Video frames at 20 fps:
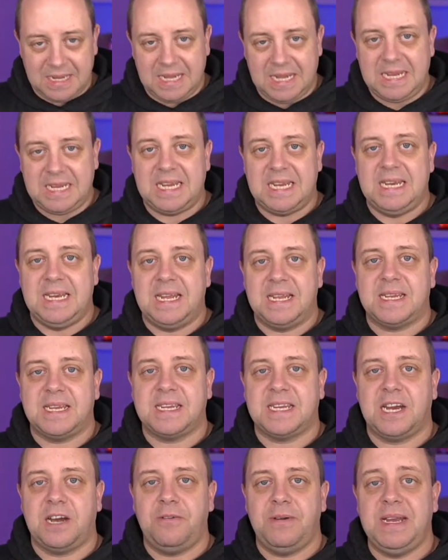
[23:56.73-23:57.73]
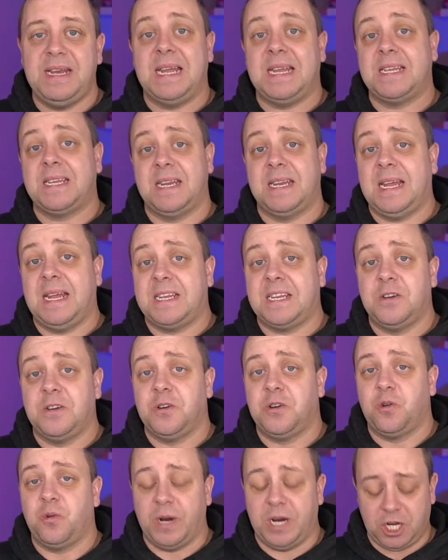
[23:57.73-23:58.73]
Is it necessary? That's a
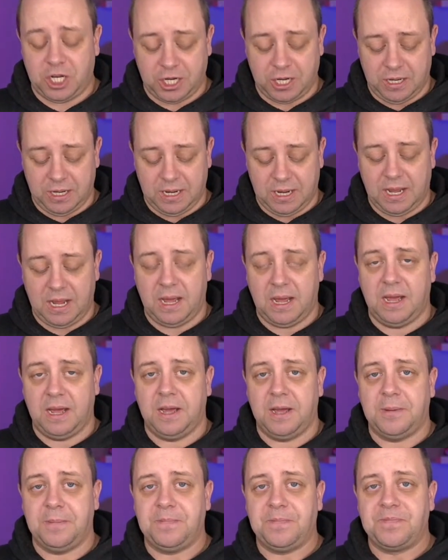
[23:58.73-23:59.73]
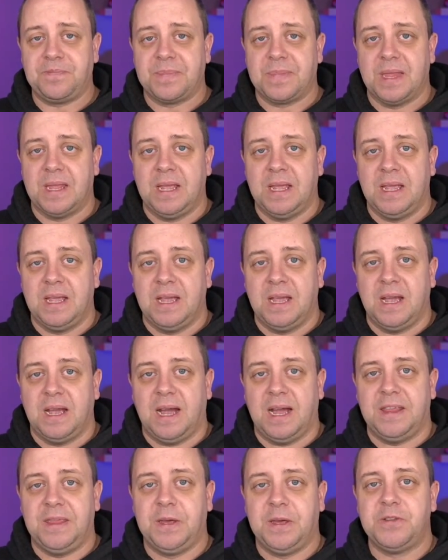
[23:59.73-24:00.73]
good question.
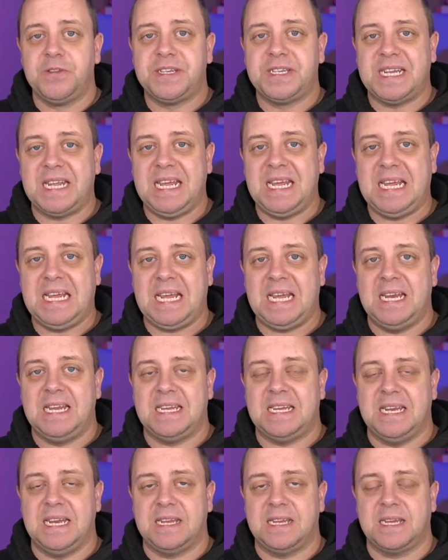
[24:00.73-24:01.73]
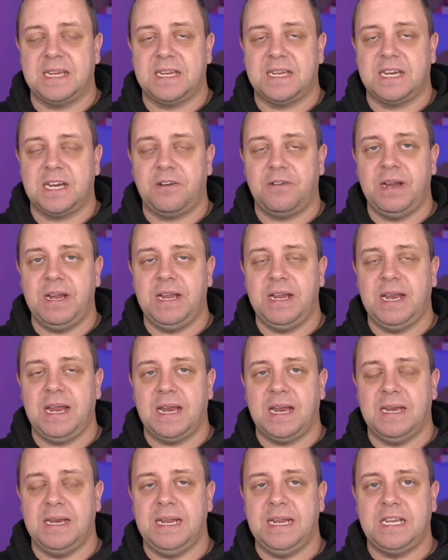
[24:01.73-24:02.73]
I don't think it is necessary that
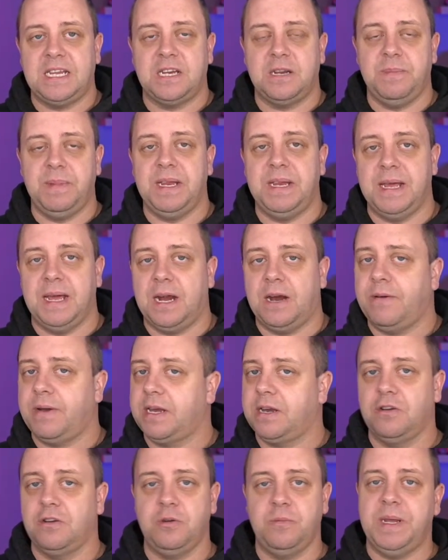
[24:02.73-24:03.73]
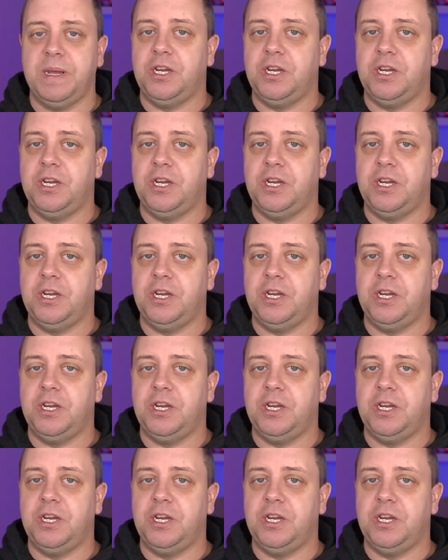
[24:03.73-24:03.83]
it needs to be there. It could be